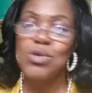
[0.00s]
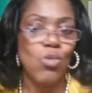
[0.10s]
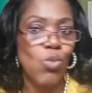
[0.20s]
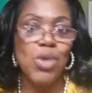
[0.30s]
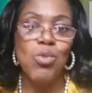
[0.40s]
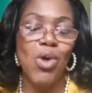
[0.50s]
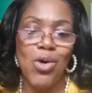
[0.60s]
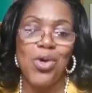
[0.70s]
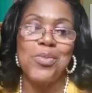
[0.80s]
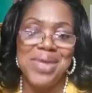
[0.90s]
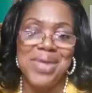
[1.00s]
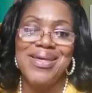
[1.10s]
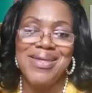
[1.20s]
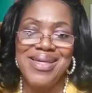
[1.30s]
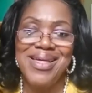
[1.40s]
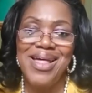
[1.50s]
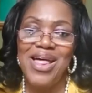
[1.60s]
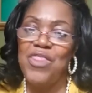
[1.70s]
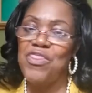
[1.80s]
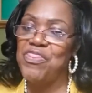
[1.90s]
we welcome it.
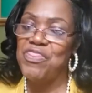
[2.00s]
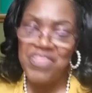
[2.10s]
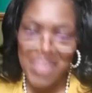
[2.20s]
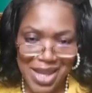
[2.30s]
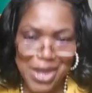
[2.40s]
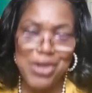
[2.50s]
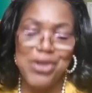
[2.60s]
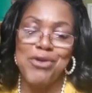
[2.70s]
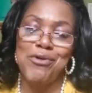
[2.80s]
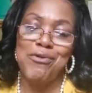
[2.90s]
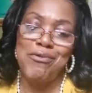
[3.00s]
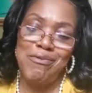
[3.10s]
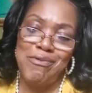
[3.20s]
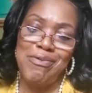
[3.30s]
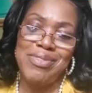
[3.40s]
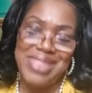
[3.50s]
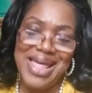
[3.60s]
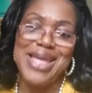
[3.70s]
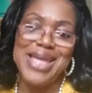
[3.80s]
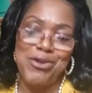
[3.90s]
Thank you.
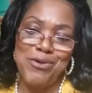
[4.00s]
Thank you.